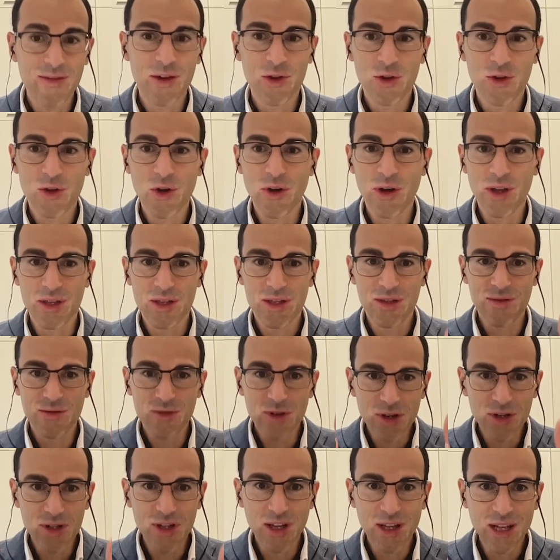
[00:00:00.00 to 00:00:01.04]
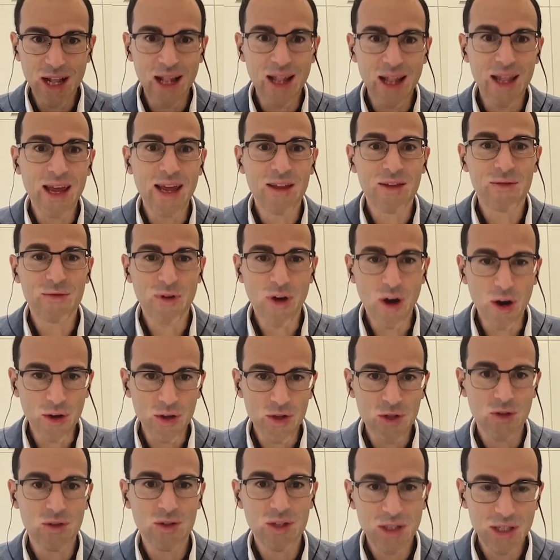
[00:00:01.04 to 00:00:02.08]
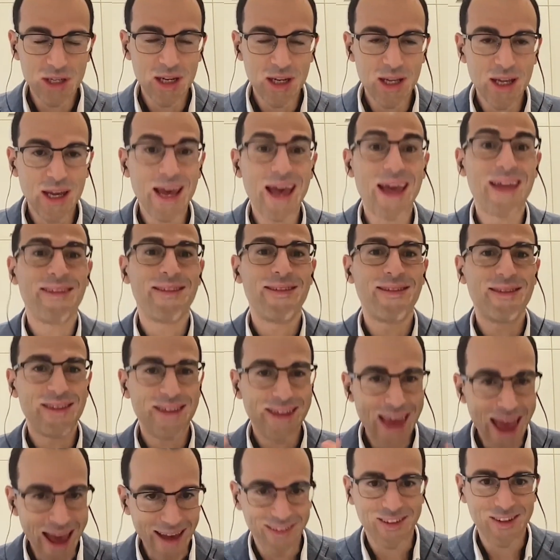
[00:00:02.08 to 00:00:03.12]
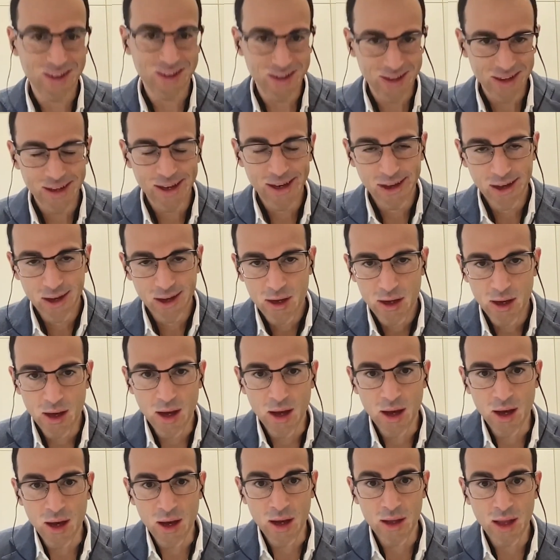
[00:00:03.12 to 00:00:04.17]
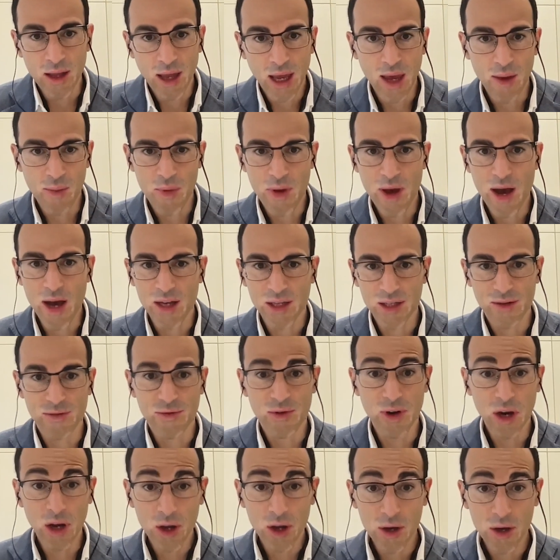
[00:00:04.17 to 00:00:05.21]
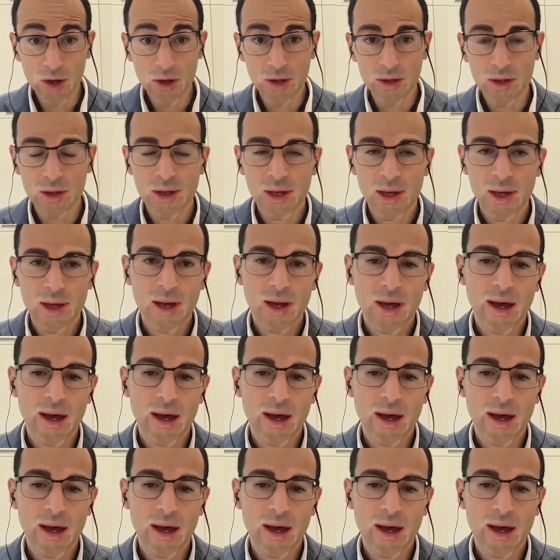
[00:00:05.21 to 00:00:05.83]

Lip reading: even though it's vertical and focused on Italy, and yet the KPIs are very good.